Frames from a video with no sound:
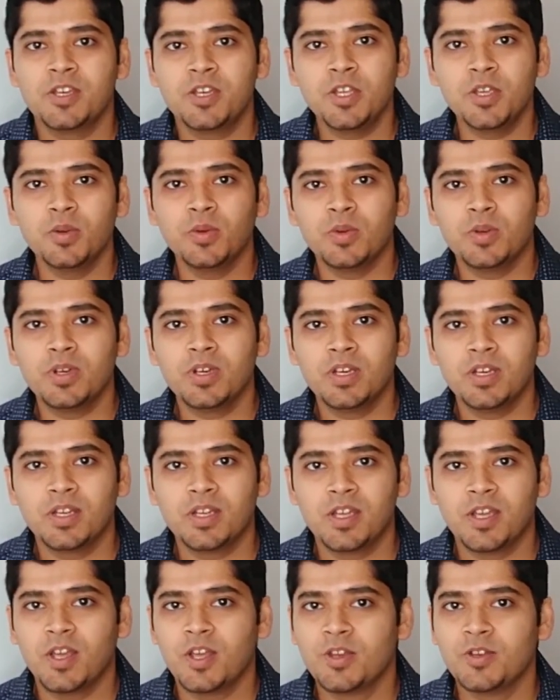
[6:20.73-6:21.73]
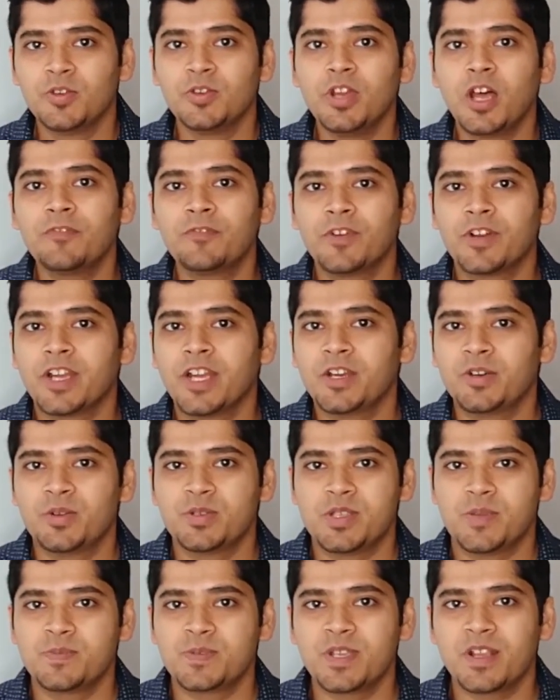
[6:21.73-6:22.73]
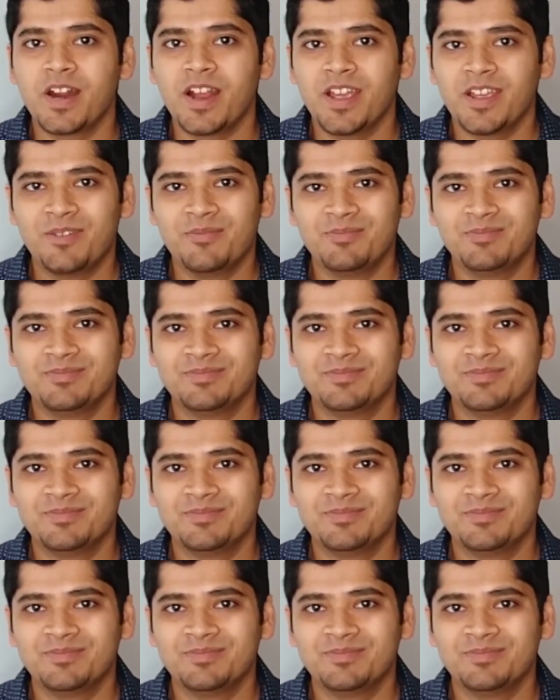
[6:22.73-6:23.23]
tuned, do not forget to subscribe.